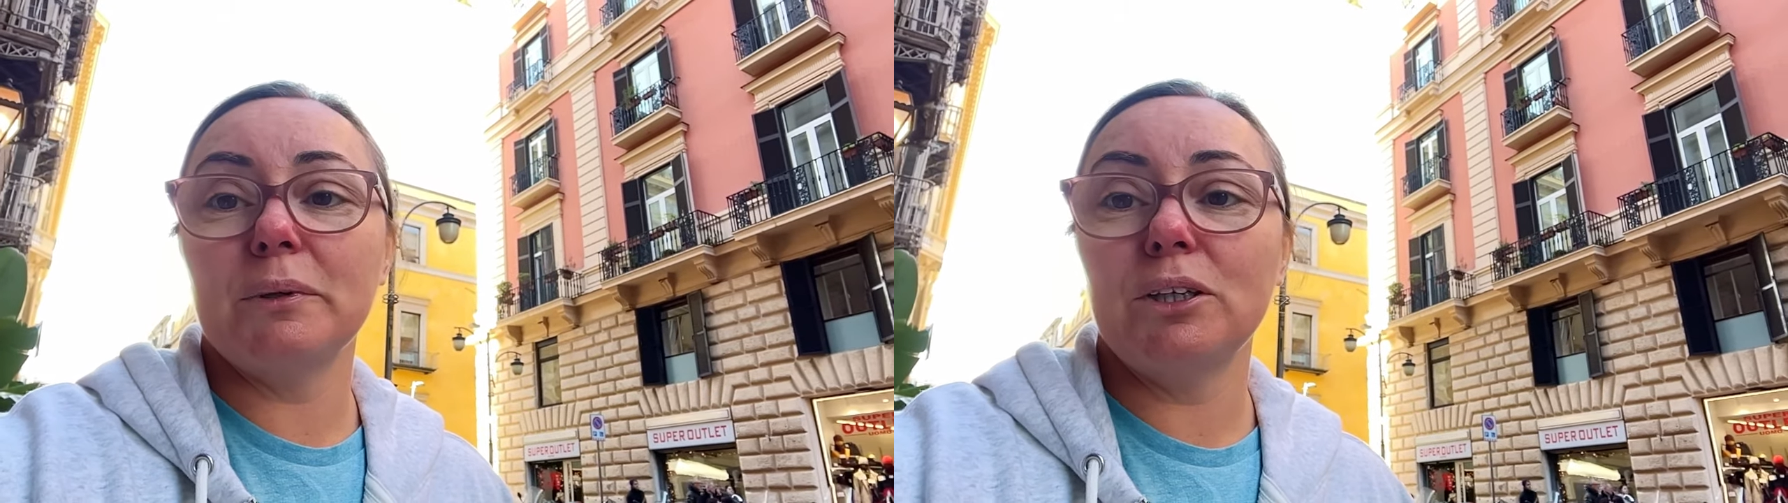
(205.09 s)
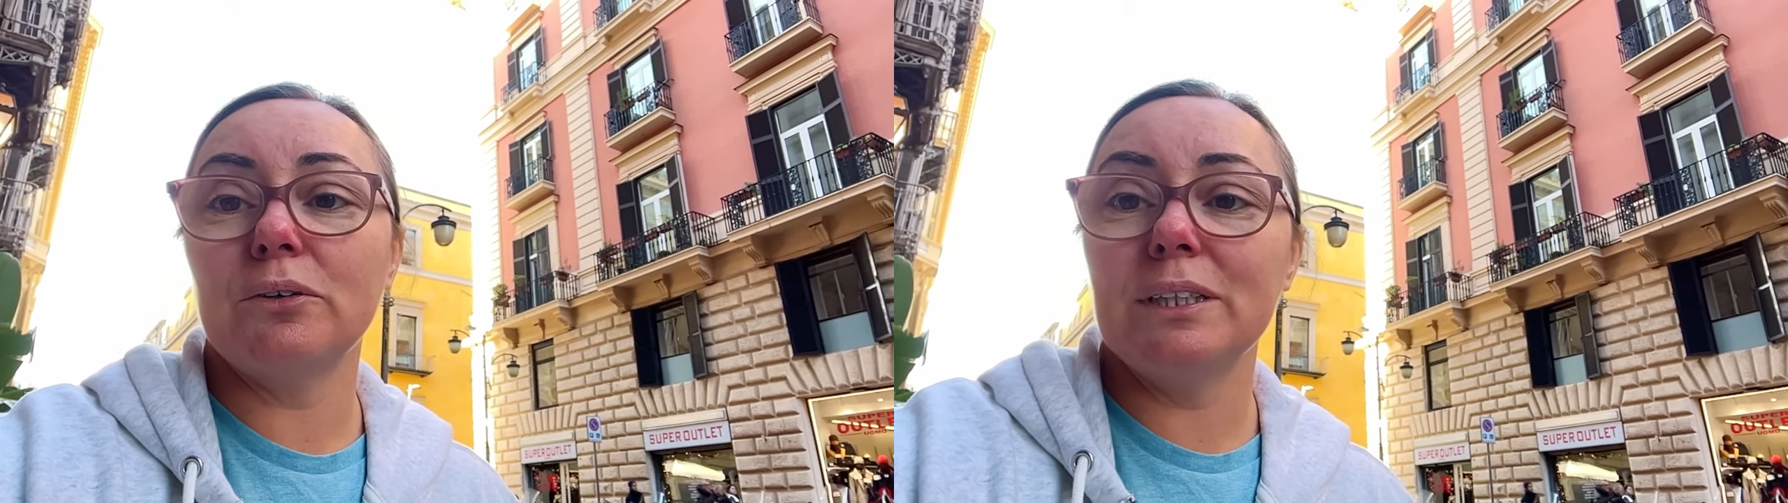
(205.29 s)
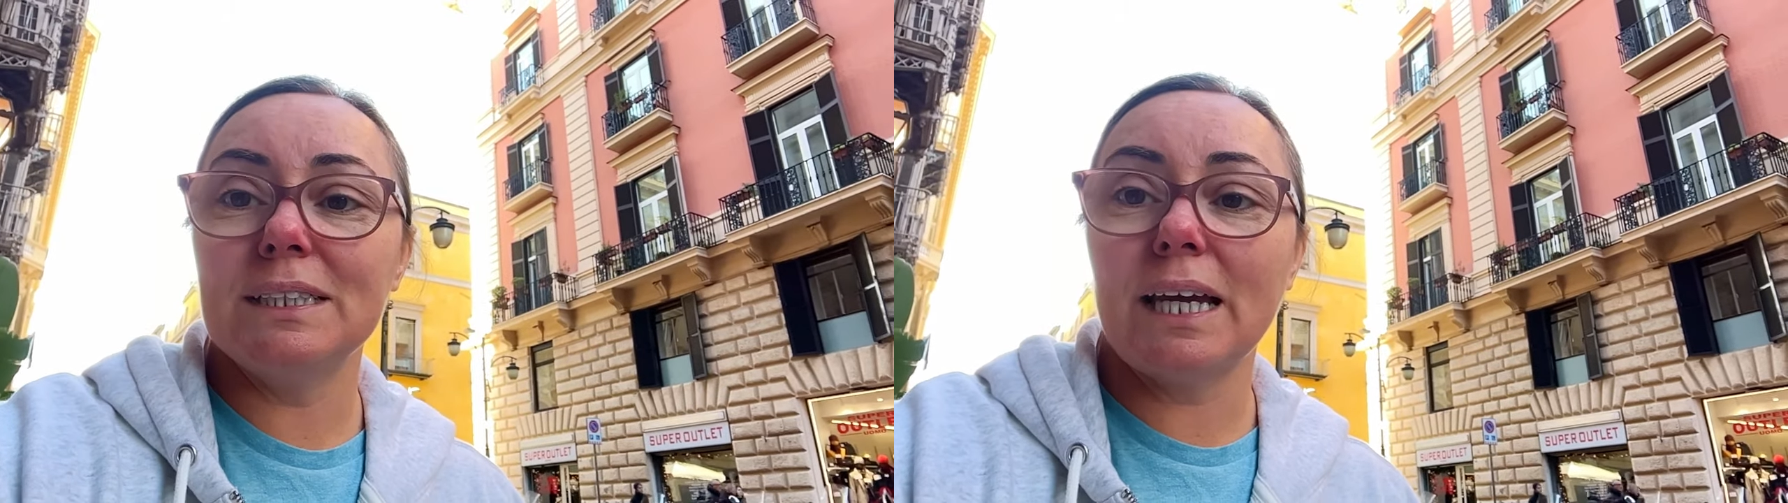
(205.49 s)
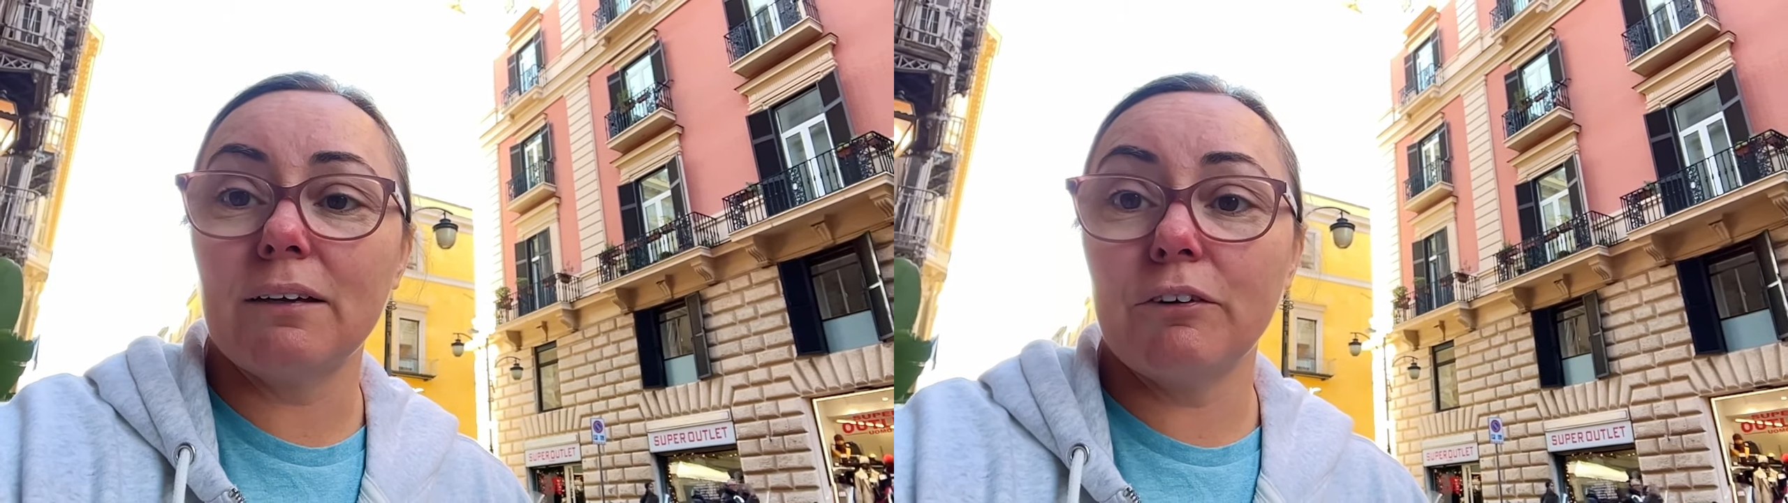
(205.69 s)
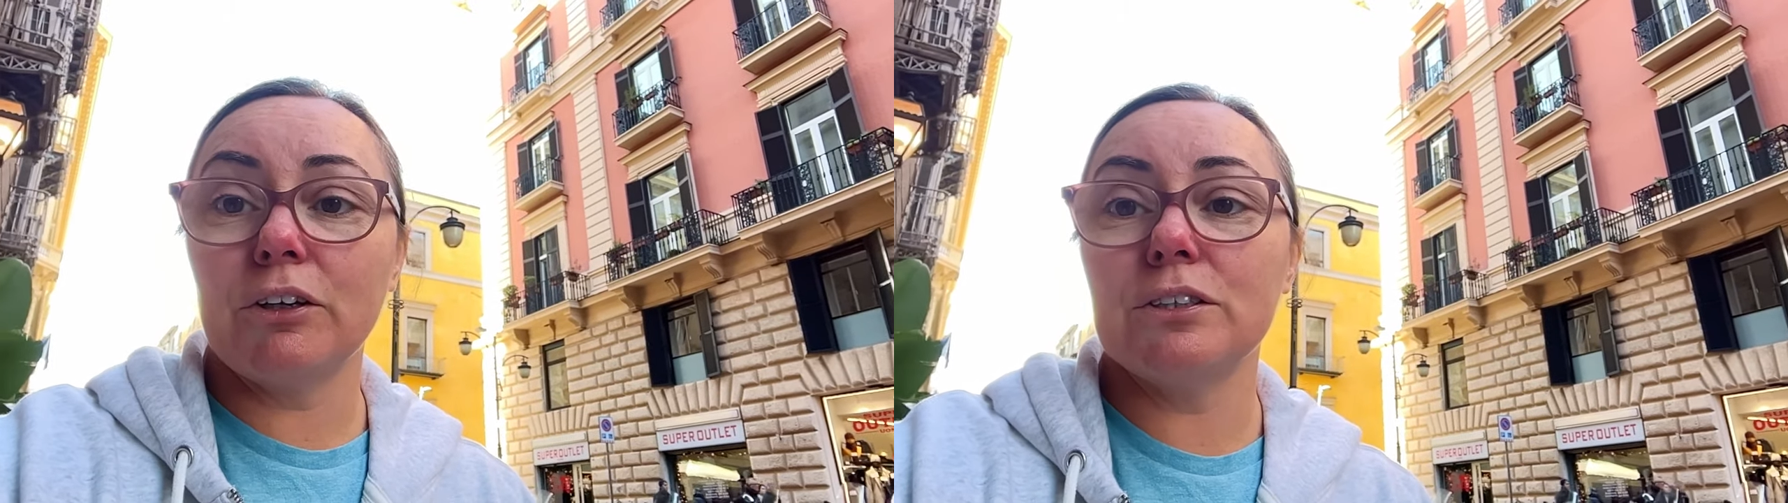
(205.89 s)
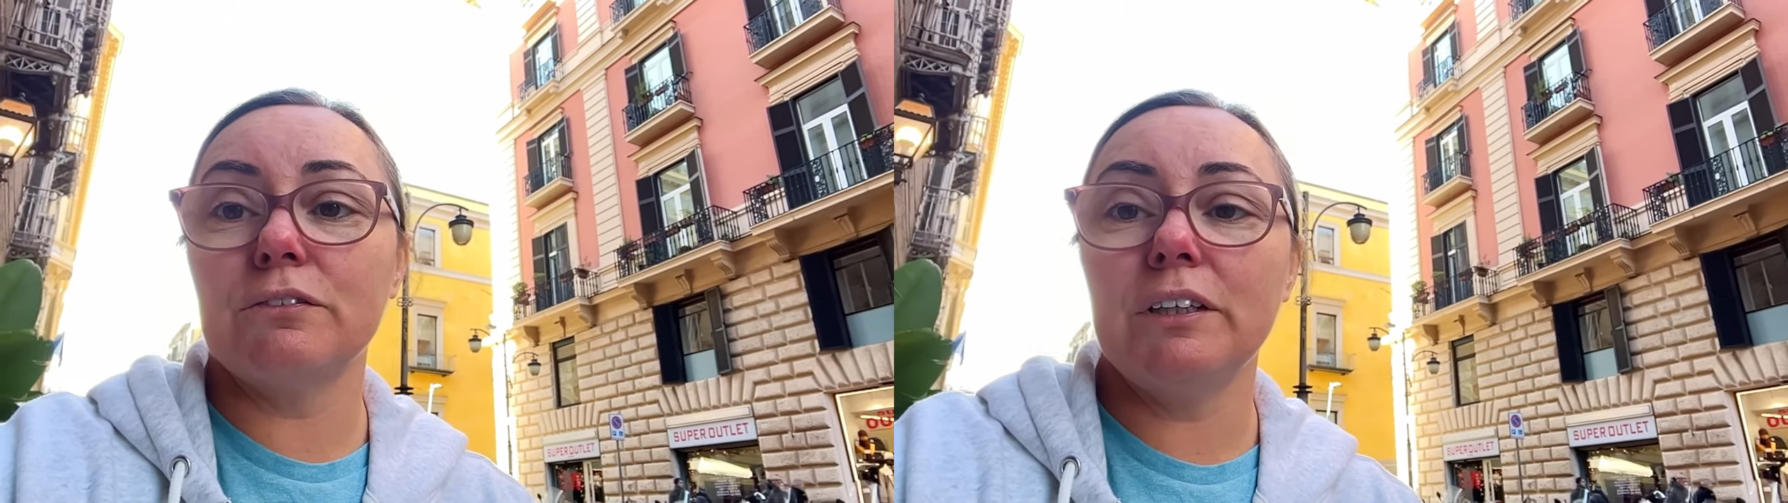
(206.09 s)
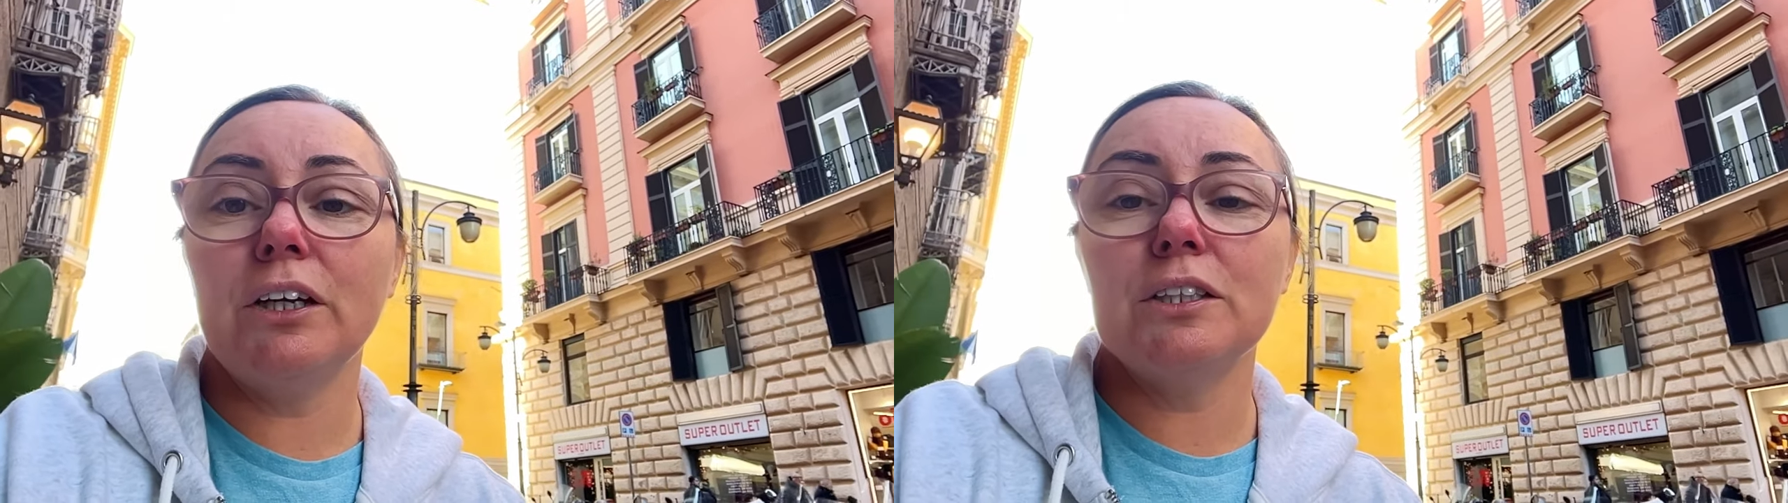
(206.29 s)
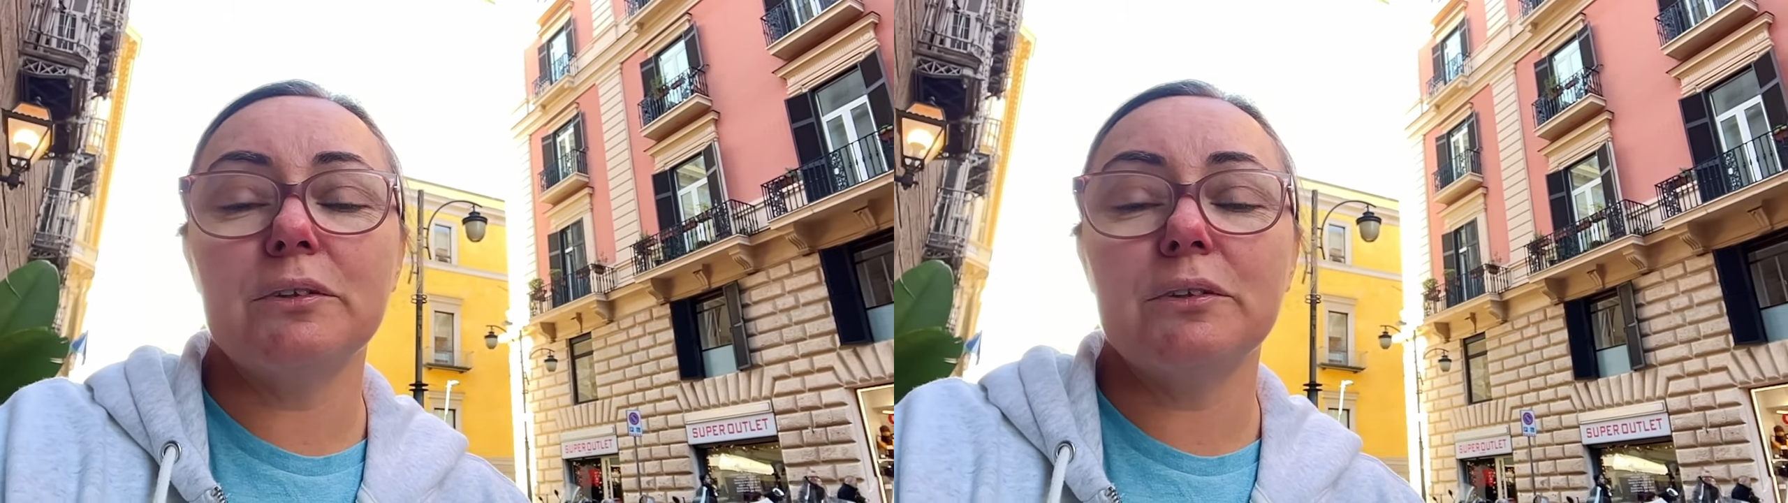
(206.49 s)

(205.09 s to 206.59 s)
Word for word: where you couldn't take photos or videos,